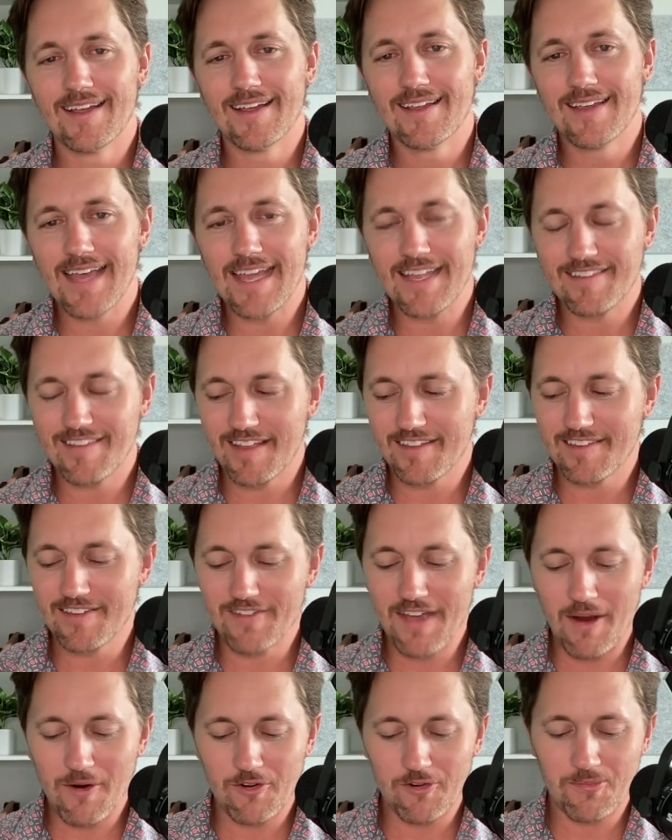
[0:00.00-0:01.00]
intensive
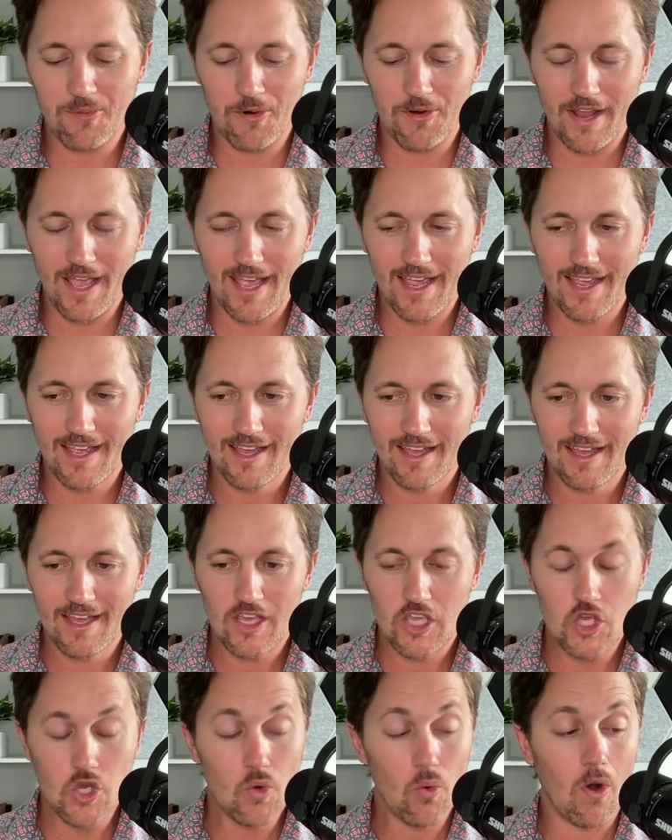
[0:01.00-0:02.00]
hours per day,
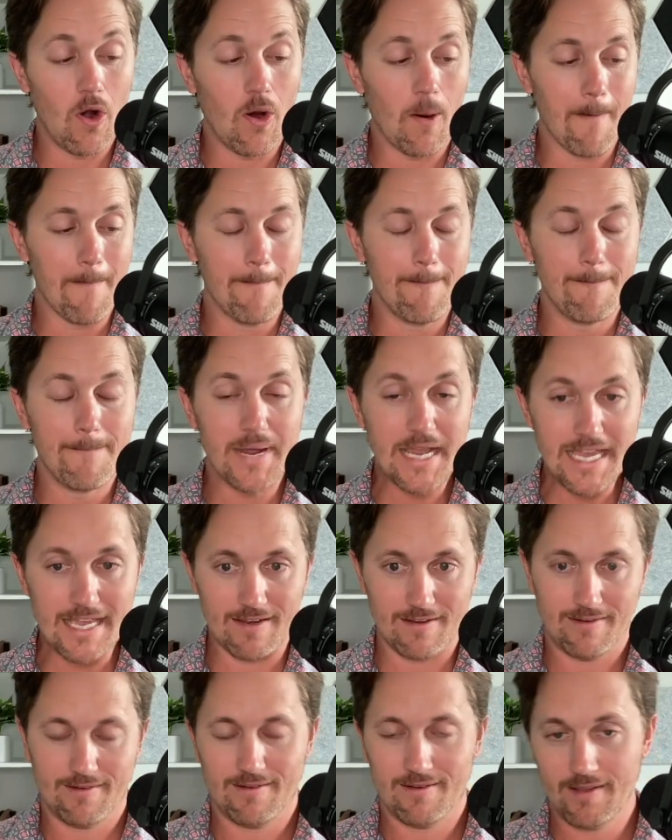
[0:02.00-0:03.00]
you are
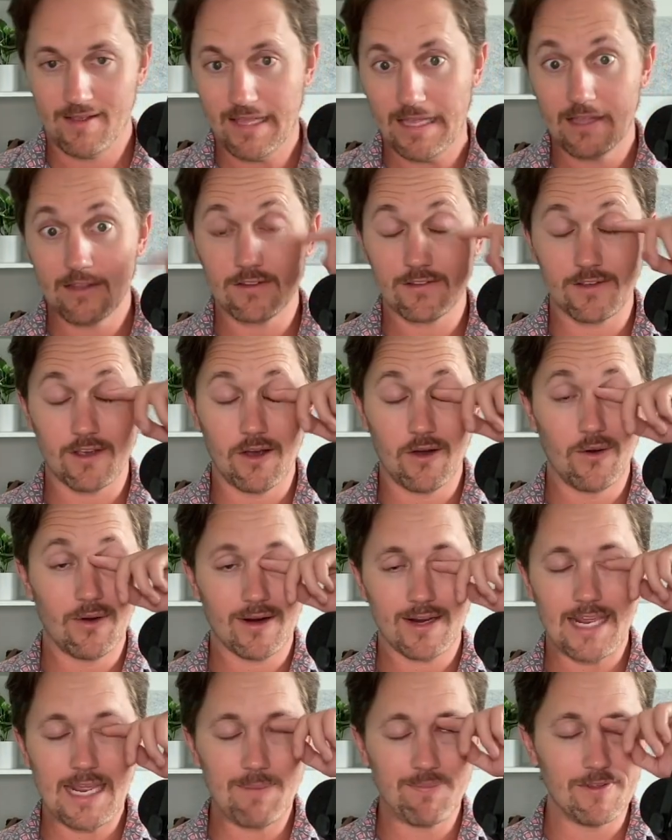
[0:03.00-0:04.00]
beat.
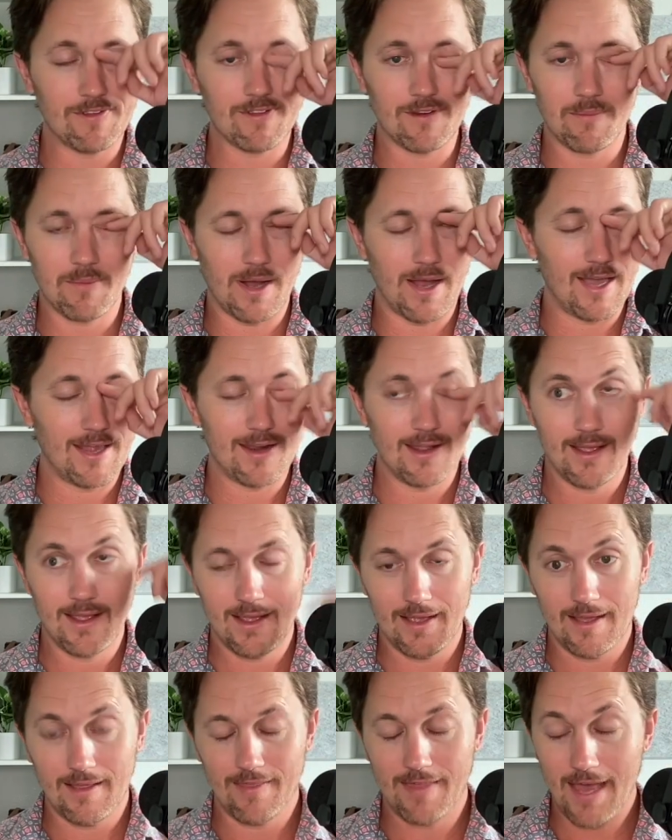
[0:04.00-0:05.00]
So keep this in mind
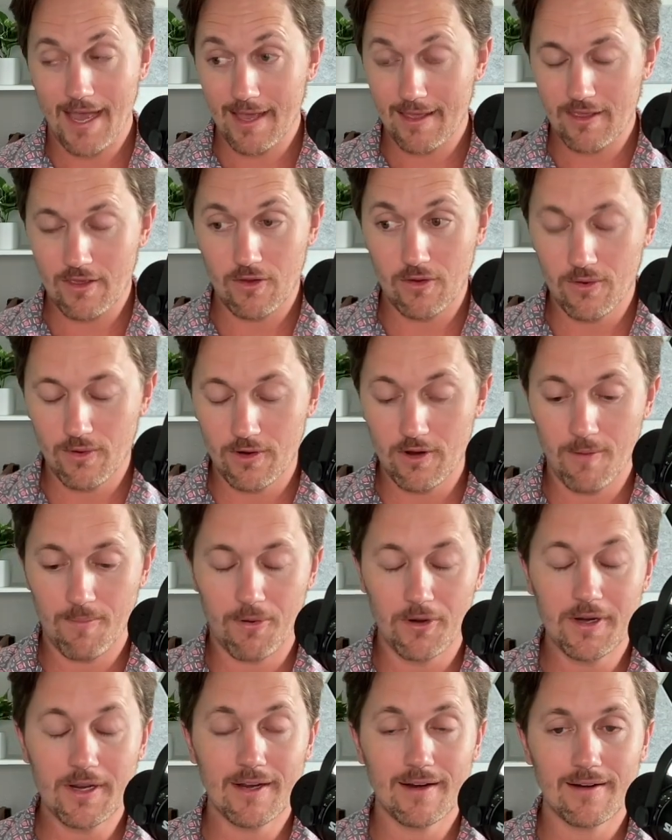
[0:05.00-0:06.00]
that you're
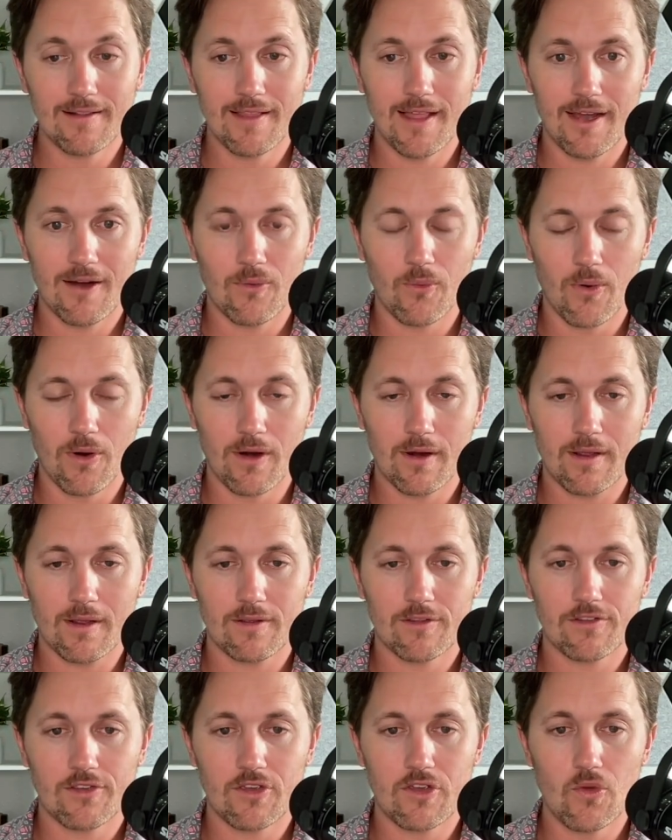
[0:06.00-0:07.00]
putting in a lot of work.
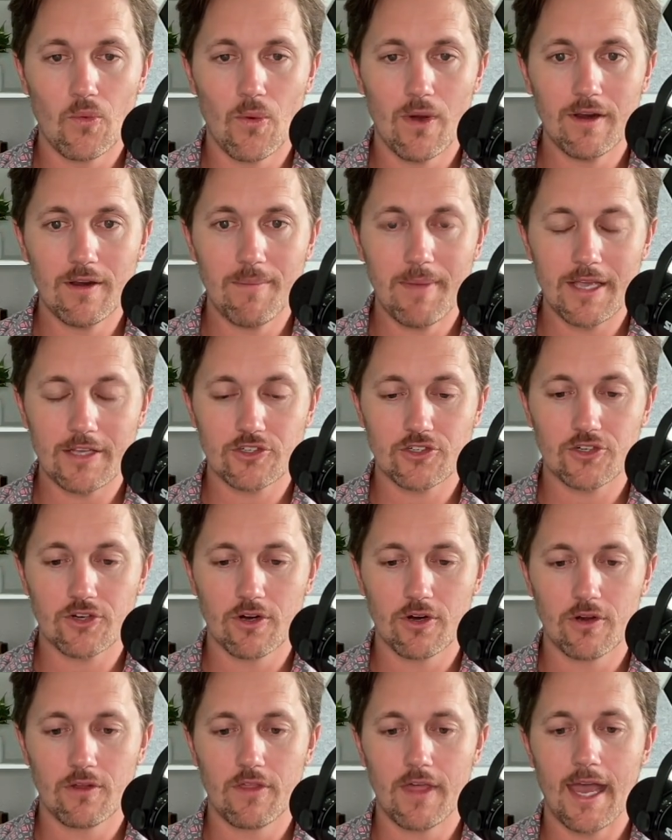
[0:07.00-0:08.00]
So you want to make
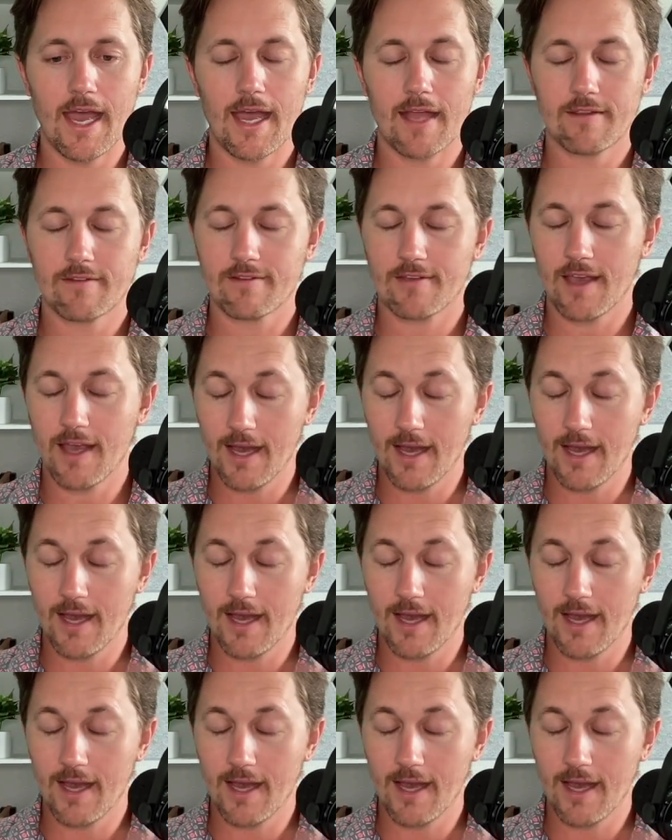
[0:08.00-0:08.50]
sure that